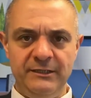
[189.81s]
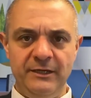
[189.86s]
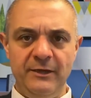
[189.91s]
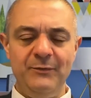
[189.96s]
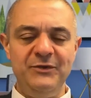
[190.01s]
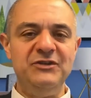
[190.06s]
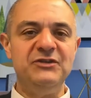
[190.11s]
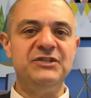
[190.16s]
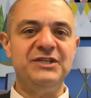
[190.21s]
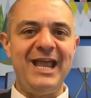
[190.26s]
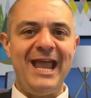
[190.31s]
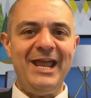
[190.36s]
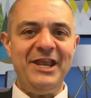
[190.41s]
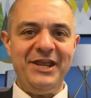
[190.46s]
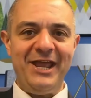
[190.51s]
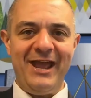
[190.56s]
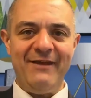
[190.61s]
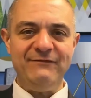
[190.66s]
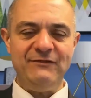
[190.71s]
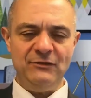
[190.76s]
And when you say it,
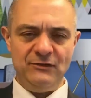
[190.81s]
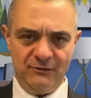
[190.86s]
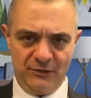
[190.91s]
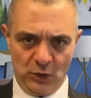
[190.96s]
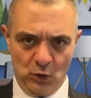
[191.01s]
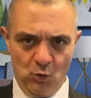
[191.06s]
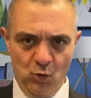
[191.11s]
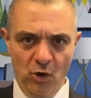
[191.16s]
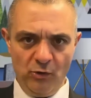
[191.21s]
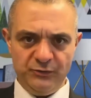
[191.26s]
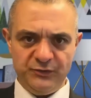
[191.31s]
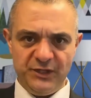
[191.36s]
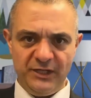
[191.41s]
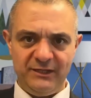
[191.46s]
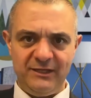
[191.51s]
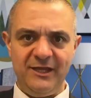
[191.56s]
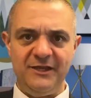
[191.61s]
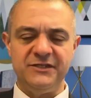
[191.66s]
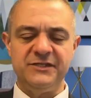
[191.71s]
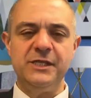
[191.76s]
you have to do the quotes
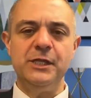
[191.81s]
like this,